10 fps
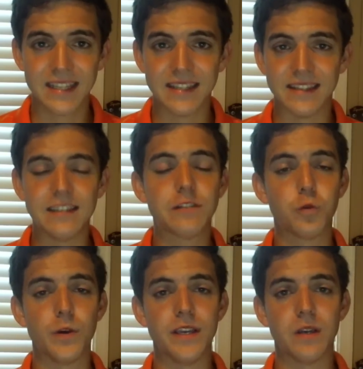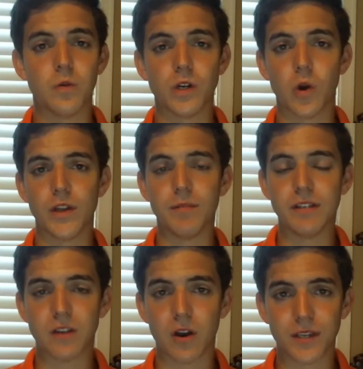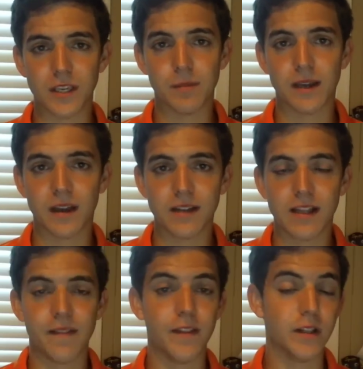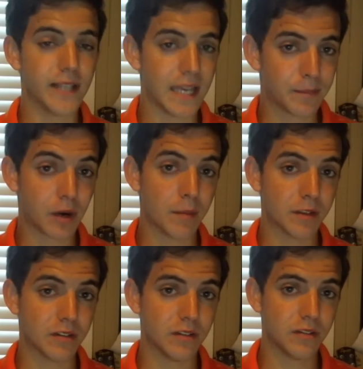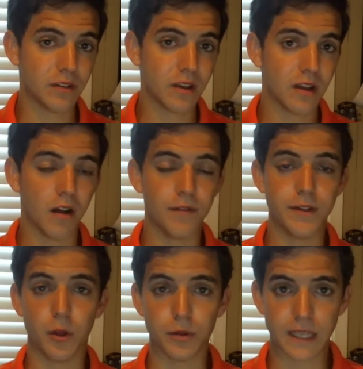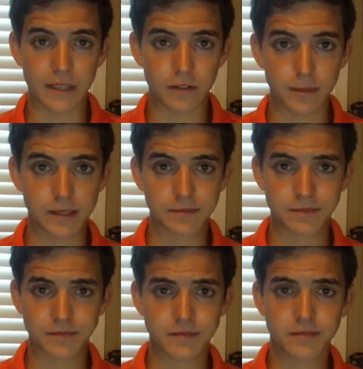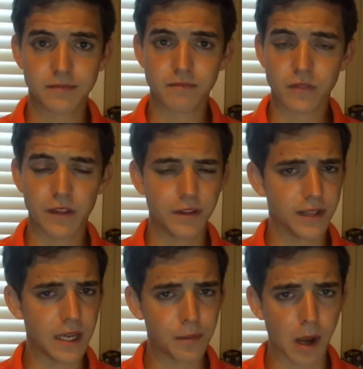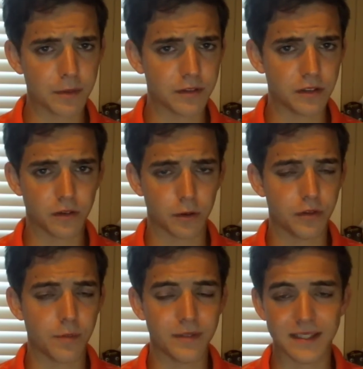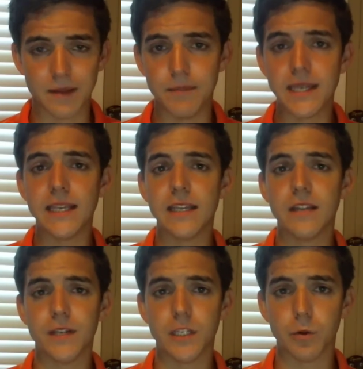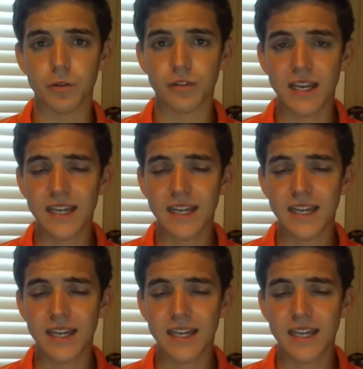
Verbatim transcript: This week, we're going to be talking about the land promises of the Old Testament. The land promises are something that many individuals